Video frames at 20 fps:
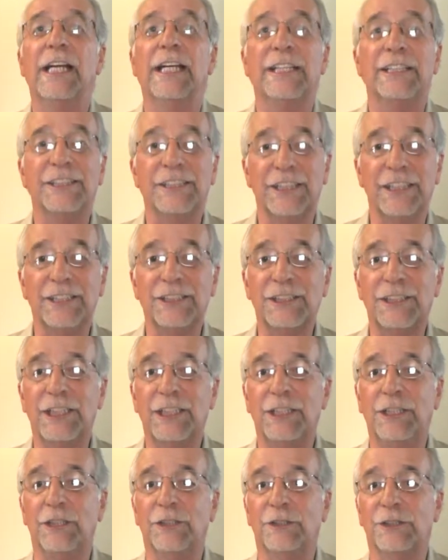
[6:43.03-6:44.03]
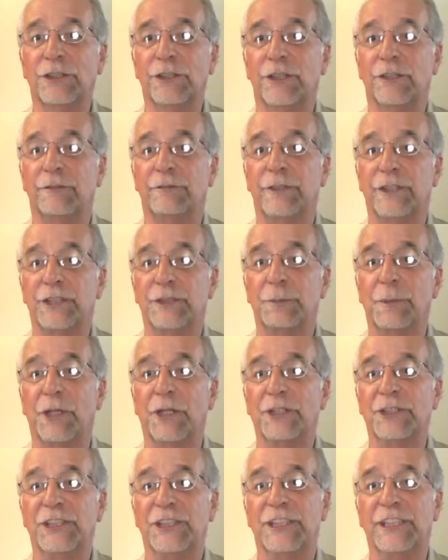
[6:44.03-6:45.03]
16 years of
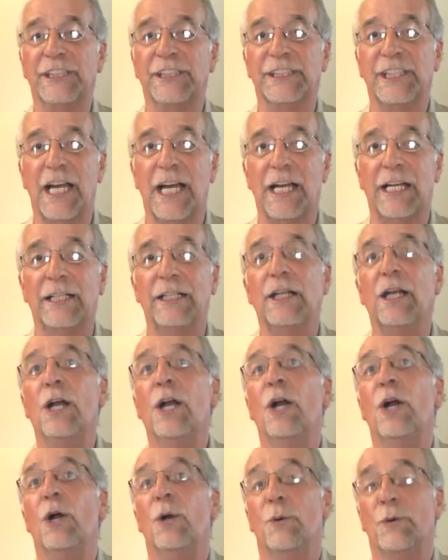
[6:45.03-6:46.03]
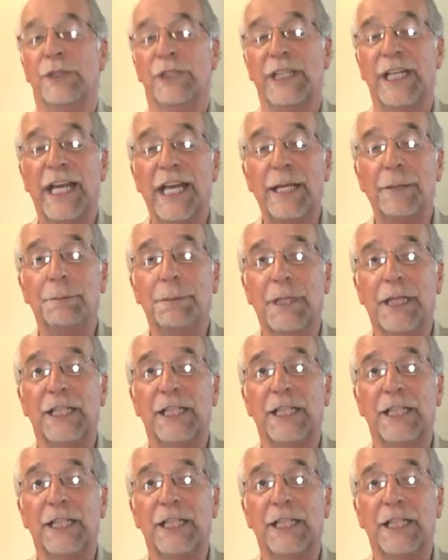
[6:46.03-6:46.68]
experience in design with an A+